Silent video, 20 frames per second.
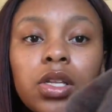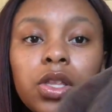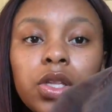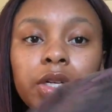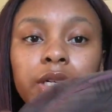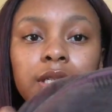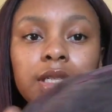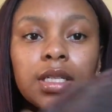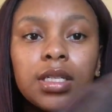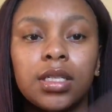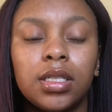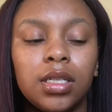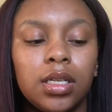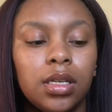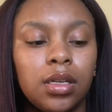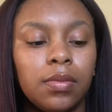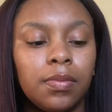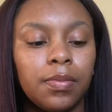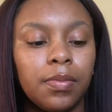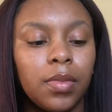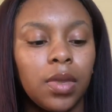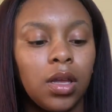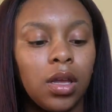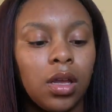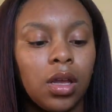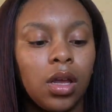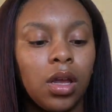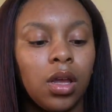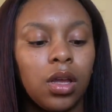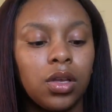360.
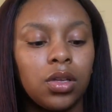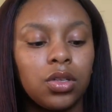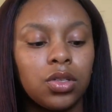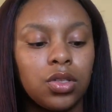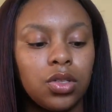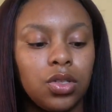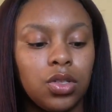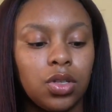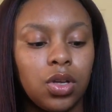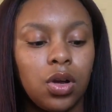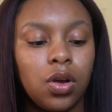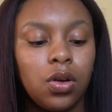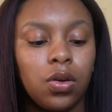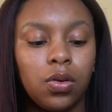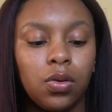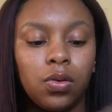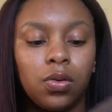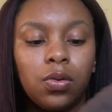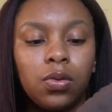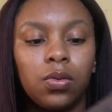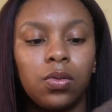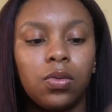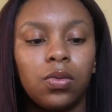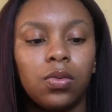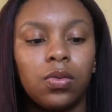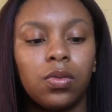So